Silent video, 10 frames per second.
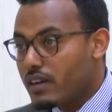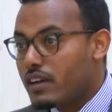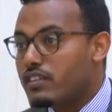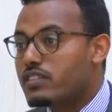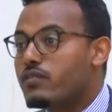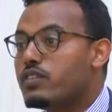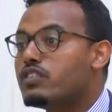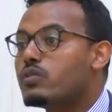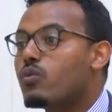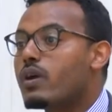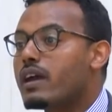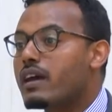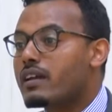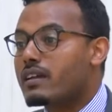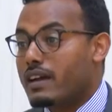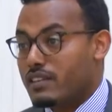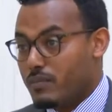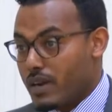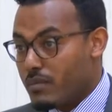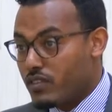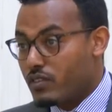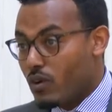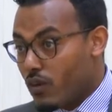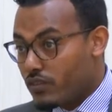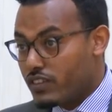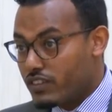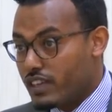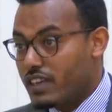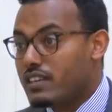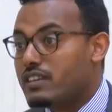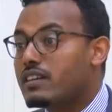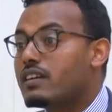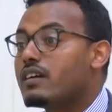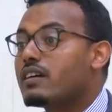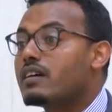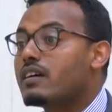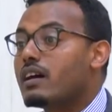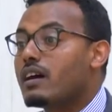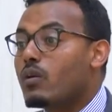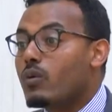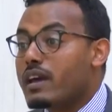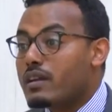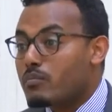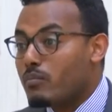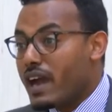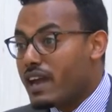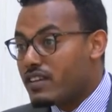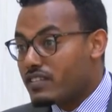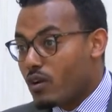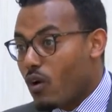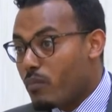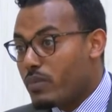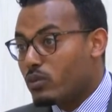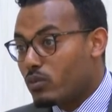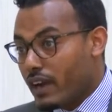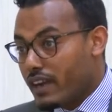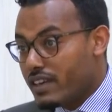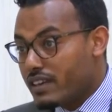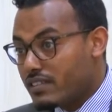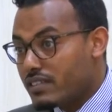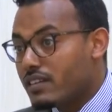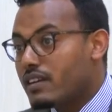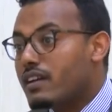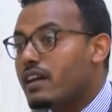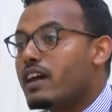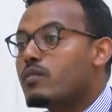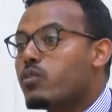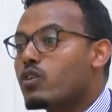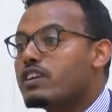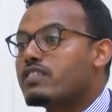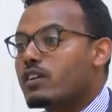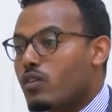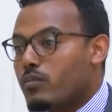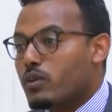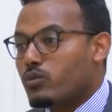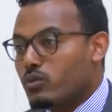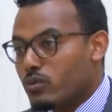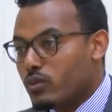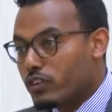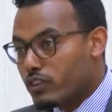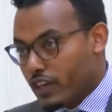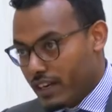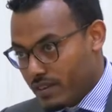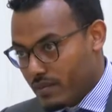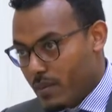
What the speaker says: It's a vision where, as the Prime Minister often said, where minds are open to ideas and borders are open to trade.